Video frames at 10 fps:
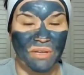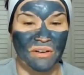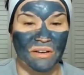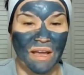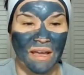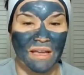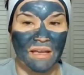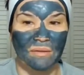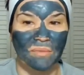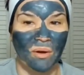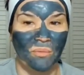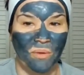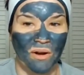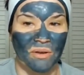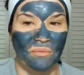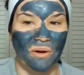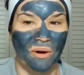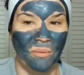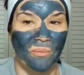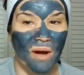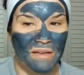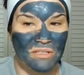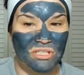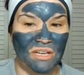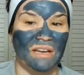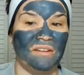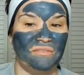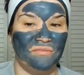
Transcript: your name and where you are watching